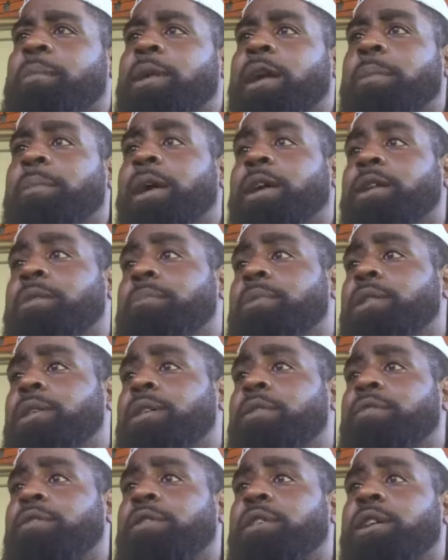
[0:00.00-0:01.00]
But I'm not a
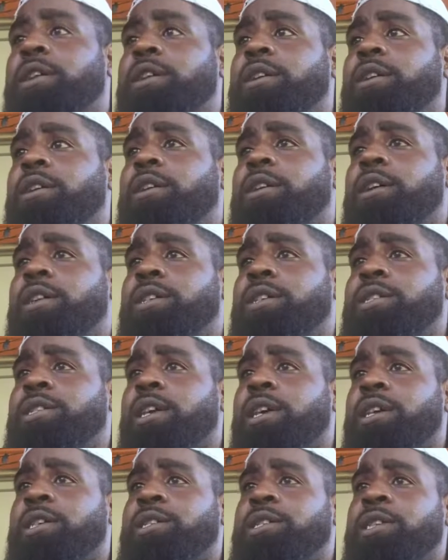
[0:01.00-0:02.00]
believer in this
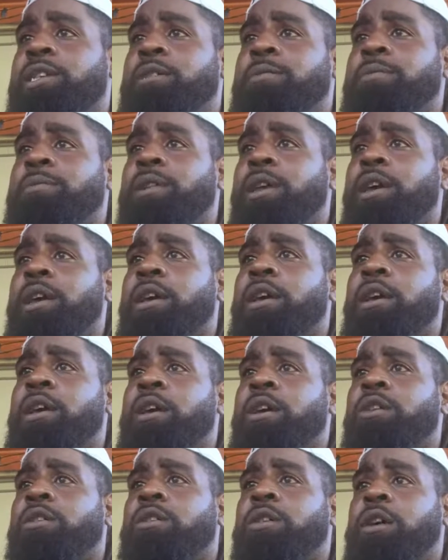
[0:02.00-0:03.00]
Kings team yet.
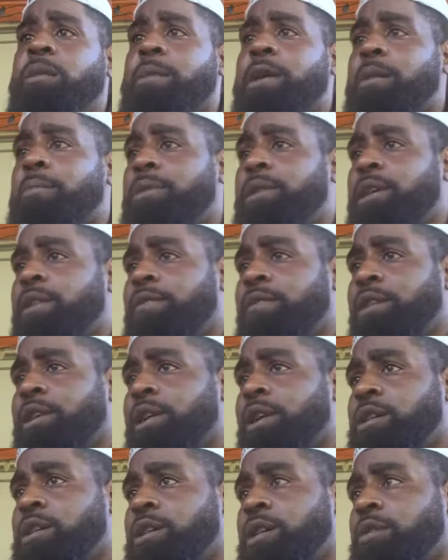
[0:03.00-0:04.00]
Nor am I a believer in
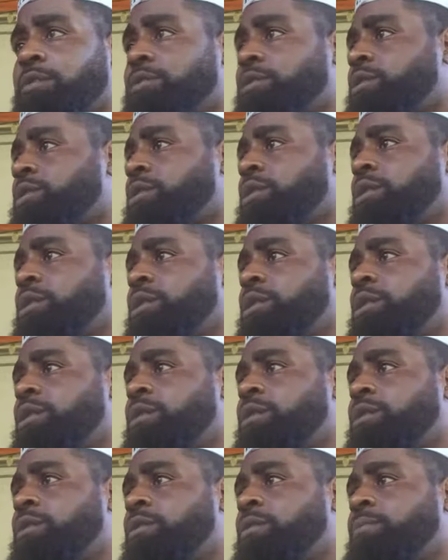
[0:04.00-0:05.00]
their coach.
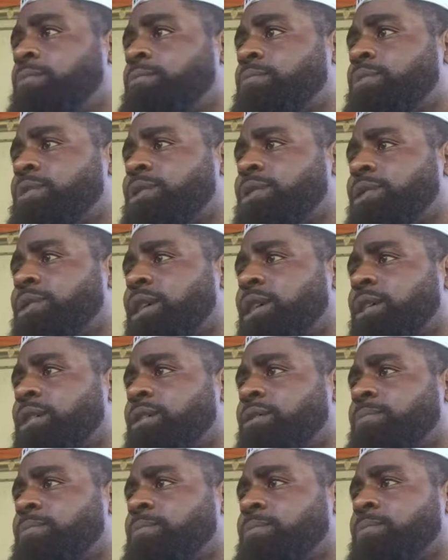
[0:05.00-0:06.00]
What's his
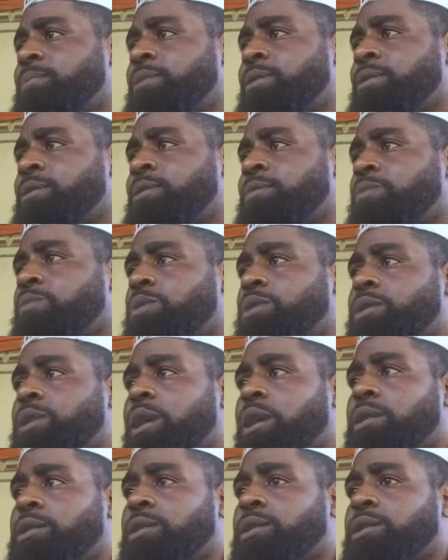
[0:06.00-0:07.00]
name? What you
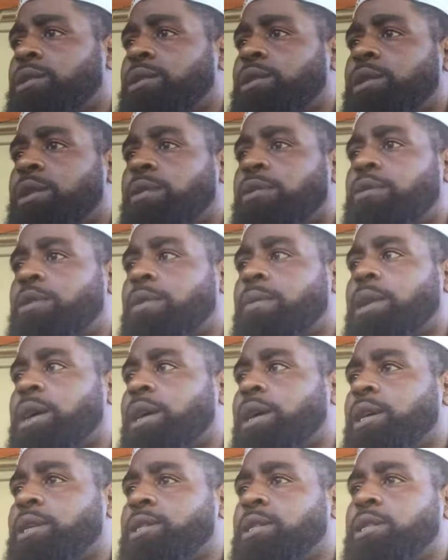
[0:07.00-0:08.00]
call his son? I don't know why I
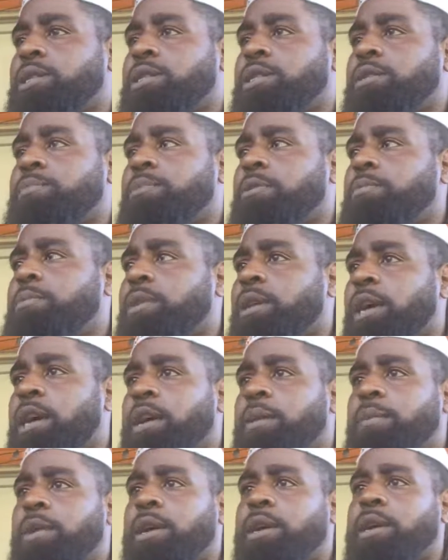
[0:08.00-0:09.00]
can't think of these people's
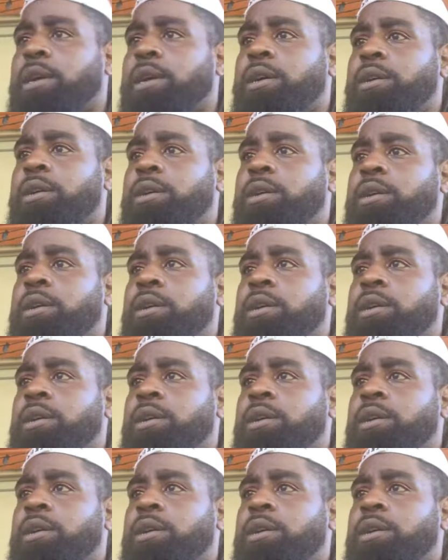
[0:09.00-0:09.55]
name right now.